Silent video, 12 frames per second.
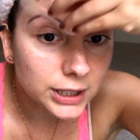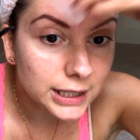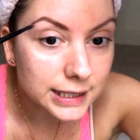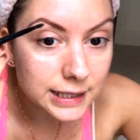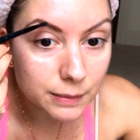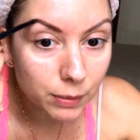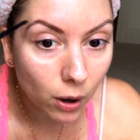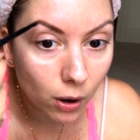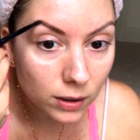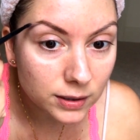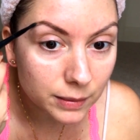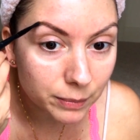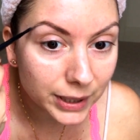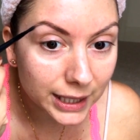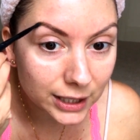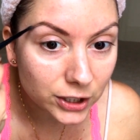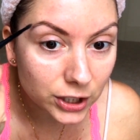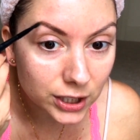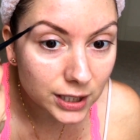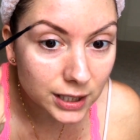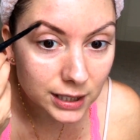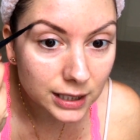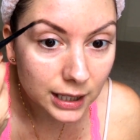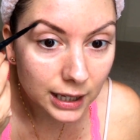really sparse in
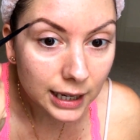pictures.